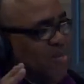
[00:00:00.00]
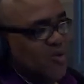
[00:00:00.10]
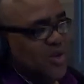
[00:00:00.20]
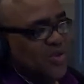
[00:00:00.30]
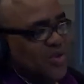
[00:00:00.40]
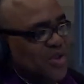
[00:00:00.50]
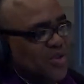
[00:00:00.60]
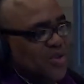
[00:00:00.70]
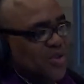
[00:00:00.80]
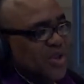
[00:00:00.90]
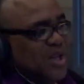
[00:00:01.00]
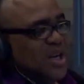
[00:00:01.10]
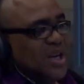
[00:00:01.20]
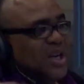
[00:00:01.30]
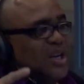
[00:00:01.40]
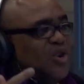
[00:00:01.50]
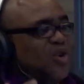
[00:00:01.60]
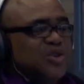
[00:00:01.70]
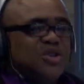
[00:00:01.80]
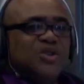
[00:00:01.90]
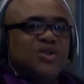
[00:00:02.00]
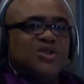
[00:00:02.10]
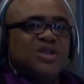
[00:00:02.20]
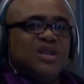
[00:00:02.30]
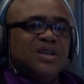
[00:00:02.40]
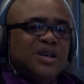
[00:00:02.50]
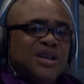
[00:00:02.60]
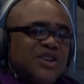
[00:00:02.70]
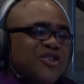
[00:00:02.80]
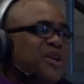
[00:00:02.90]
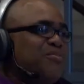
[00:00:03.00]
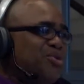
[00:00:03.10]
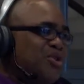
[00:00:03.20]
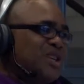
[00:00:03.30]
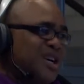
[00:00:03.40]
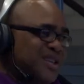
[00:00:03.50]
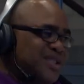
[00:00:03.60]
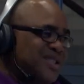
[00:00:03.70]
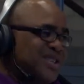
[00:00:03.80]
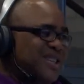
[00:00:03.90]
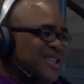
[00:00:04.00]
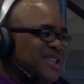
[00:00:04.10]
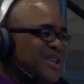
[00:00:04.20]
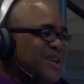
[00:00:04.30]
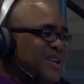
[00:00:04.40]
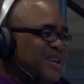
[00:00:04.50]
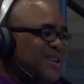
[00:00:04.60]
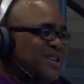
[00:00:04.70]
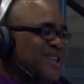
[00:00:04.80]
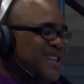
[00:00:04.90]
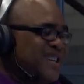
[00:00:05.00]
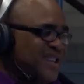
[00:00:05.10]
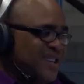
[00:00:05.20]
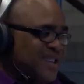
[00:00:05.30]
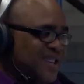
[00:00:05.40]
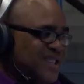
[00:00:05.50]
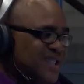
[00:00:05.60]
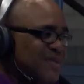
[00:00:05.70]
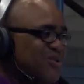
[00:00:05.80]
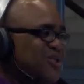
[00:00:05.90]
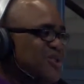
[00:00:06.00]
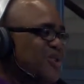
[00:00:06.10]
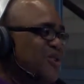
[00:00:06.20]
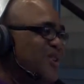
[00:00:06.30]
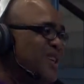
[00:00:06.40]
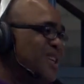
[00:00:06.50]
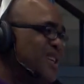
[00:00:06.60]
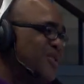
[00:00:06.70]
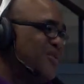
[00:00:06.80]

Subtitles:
mounted on the road that continuously rebroadcast the sermons of the leader